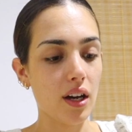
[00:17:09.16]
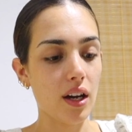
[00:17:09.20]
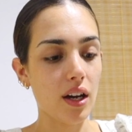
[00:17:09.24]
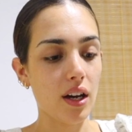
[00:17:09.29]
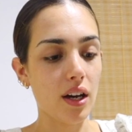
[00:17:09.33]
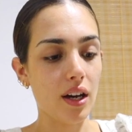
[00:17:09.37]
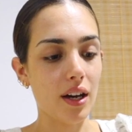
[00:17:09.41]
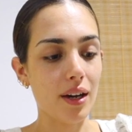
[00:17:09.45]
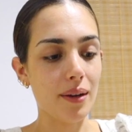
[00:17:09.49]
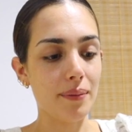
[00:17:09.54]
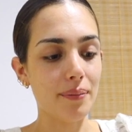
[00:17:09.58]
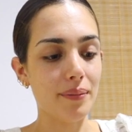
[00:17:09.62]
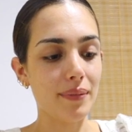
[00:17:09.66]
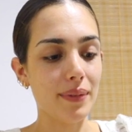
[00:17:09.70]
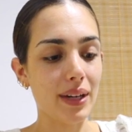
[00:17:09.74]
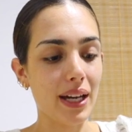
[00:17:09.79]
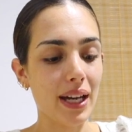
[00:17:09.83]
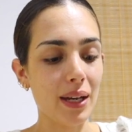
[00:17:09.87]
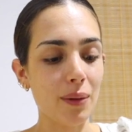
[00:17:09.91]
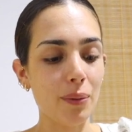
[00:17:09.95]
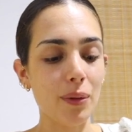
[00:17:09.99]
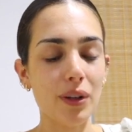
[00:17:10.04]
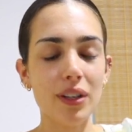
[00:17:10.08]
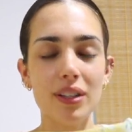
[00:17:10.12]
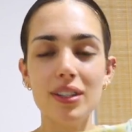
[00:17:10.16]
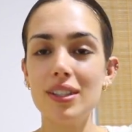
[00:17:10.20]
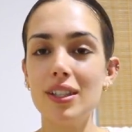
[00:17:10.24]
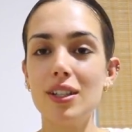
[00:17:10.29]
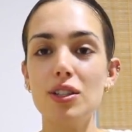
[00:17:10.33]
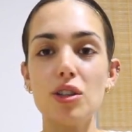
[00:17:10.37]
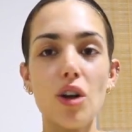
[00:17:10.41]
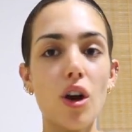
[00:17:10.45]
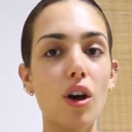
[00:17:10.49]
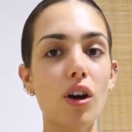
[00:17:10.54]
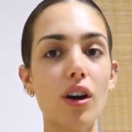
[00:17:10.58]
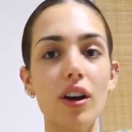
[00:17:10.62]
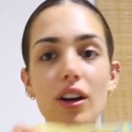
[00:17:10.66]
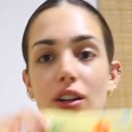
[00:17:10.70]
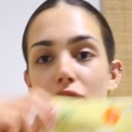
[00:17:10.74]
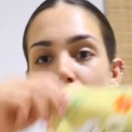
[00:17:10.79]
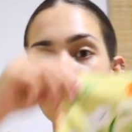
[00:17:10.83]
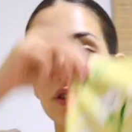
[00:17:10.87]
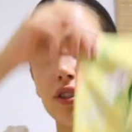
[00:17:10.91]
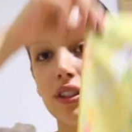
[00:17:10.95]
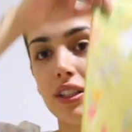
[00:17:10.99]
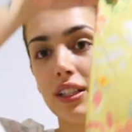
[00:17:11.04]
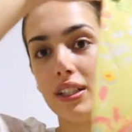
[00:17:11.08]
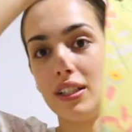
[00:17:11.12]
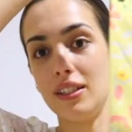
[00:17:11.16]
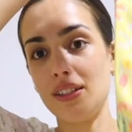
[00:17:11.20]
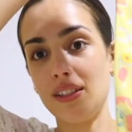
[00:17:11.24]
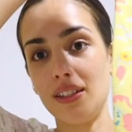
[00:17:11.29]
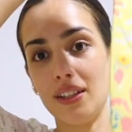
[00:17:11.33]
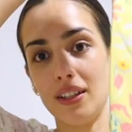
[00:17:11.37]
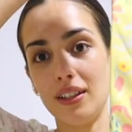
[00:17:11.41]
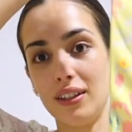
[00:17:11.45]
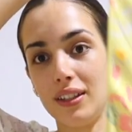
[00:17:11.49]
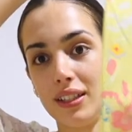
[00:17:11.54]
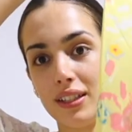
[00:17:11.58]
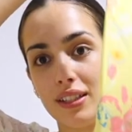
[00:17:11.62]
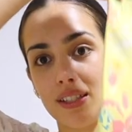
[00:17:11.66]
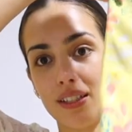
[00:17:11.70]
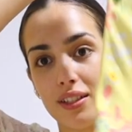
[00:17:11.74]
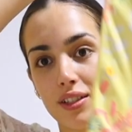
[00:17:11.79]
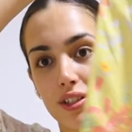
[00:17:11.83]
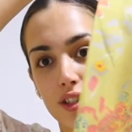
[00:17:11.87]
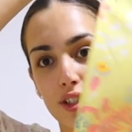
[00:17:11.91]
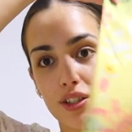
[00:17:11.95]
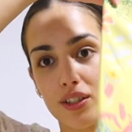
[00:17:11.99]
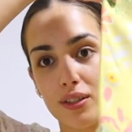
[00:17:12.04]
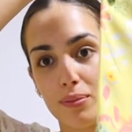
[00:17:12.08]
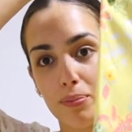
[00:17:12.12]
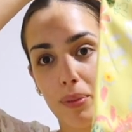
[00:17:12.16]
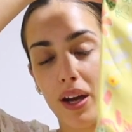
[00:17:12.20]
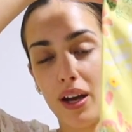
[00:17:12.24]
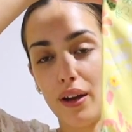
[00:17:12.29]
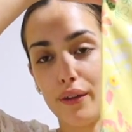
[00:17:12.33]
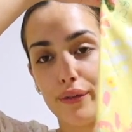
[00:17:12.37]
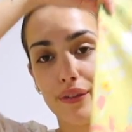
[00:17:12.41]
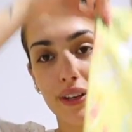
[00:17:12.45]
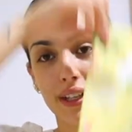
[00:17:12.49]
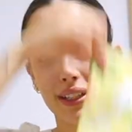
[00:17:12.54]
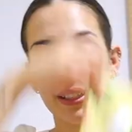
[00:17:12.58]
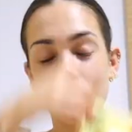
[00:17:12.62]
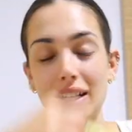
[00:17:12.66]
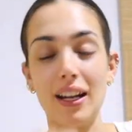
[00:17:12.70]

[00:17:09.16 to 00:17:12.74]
And we're in such hot countries that this is just perfect,